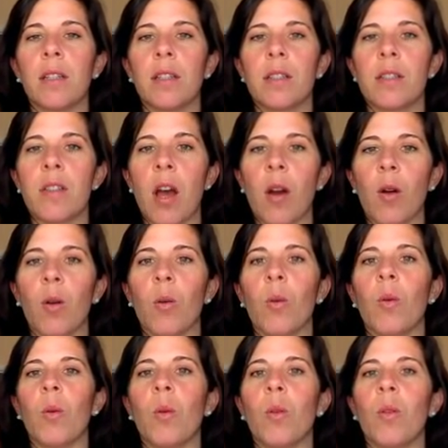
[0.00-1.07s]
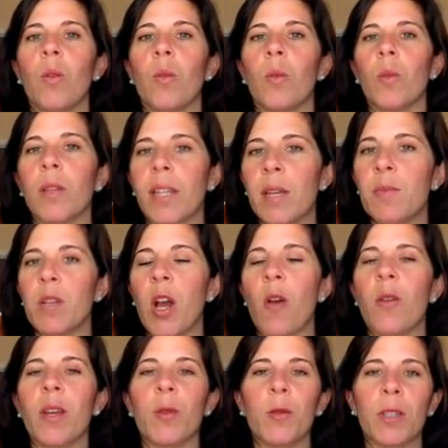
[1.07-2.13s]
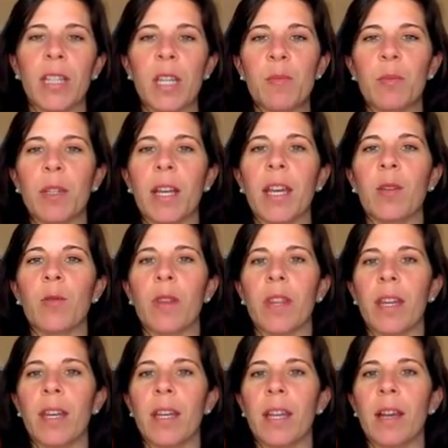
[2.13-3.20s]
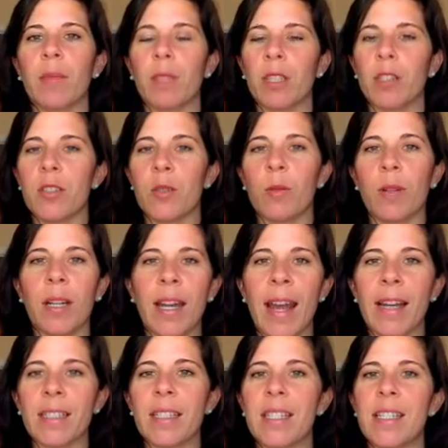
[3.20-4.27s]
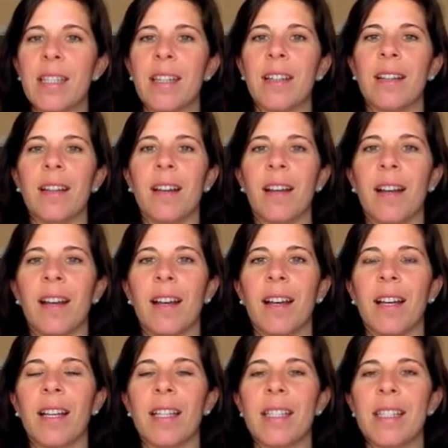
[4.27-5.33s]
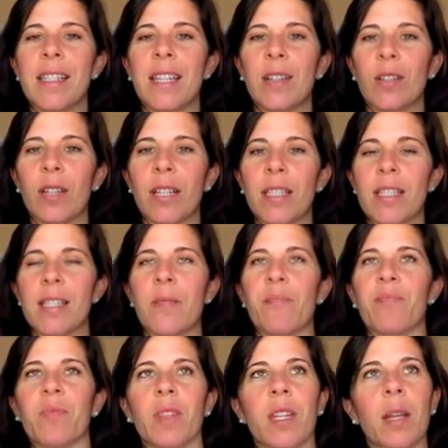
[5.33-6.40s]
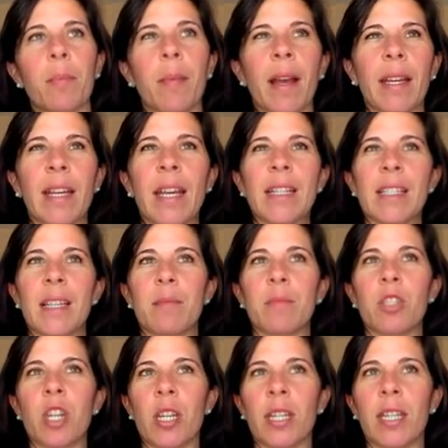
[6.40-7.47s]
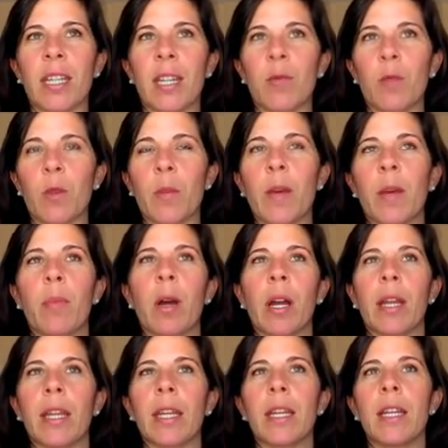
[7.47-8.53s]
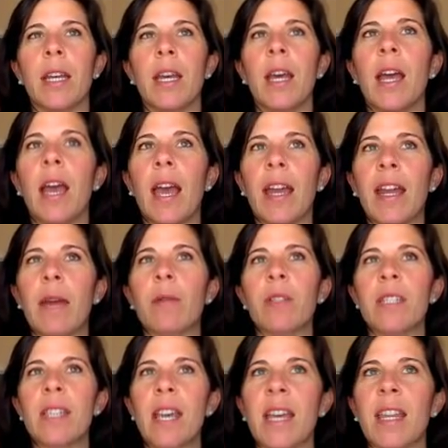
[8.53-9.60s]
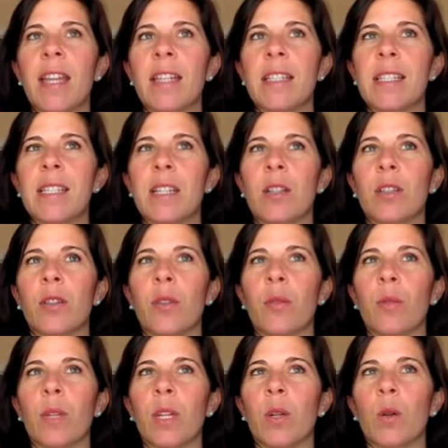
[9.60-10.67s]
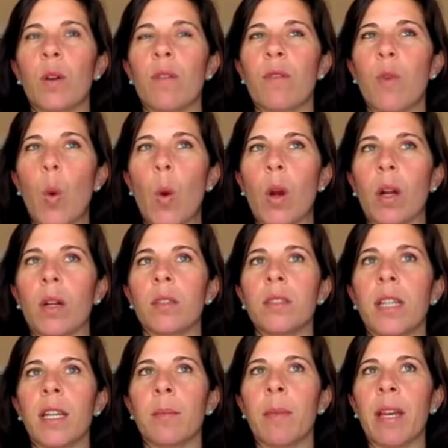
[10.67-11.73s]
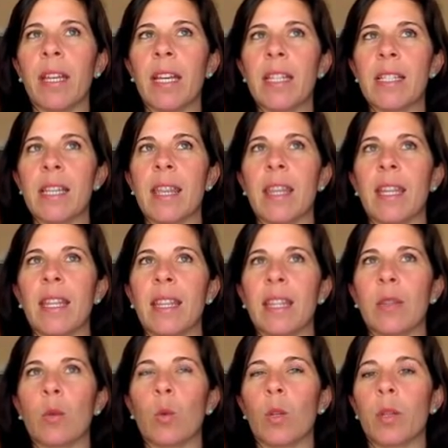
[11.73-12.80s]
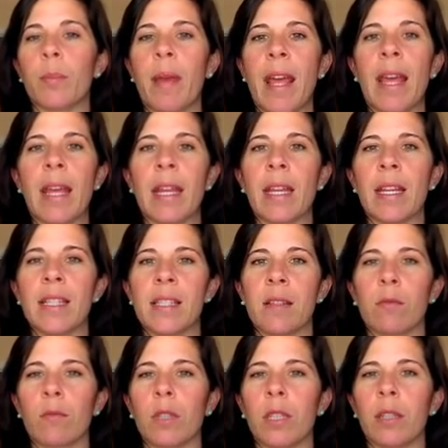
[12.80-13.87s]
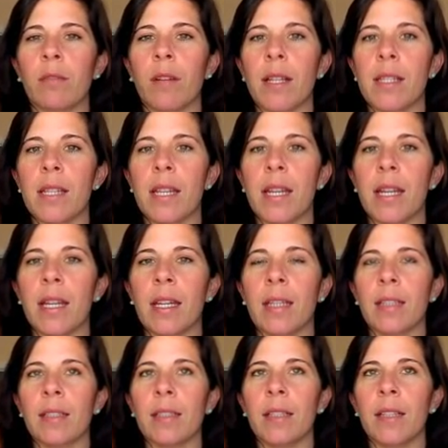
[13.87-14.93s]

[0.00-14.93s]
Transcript: So we'll keep going. We'll keep playing with it. I'm going to do a next series. In my case, I'm checking in with my body. And I would say that it's still a 3 or a 4. In my case, I think that the word pain isn't really resonating.